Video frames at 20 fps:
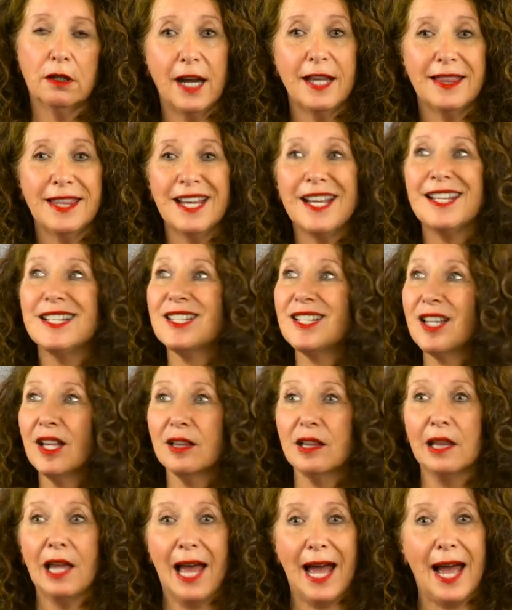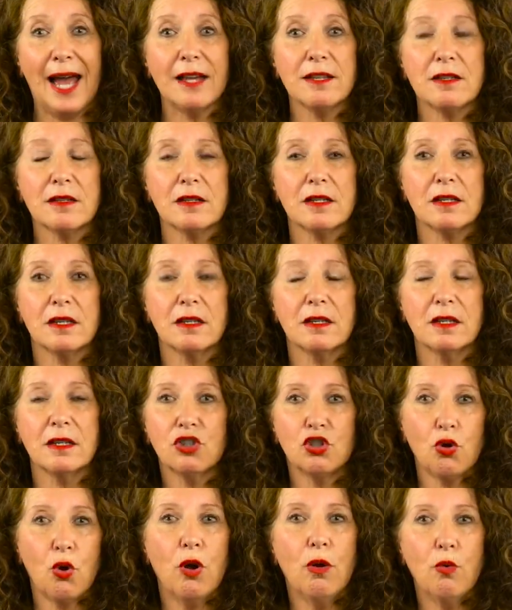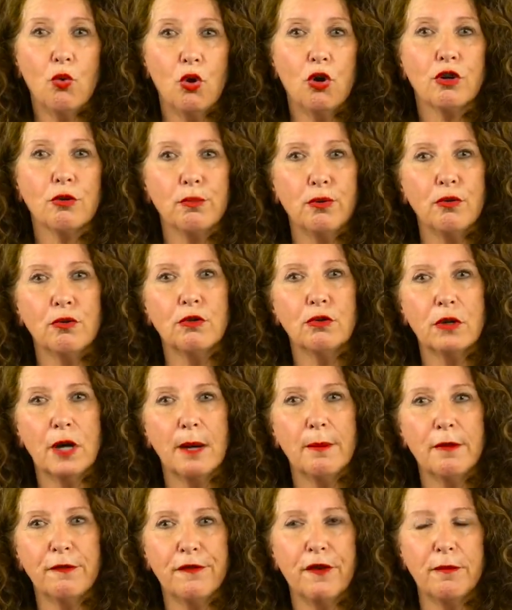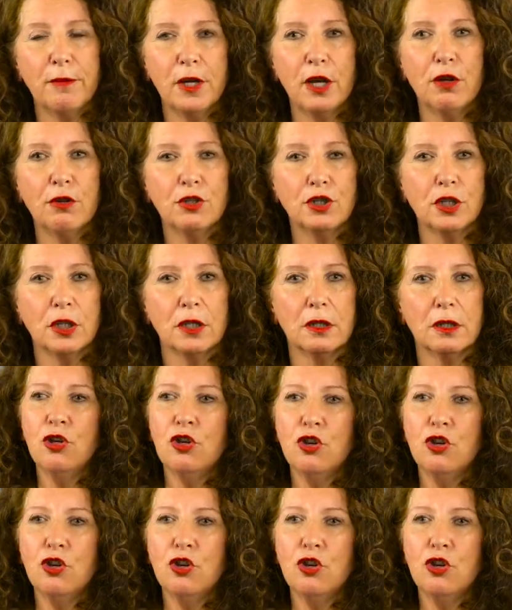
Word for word: I think it's the last saltwater pool coming from the ocean.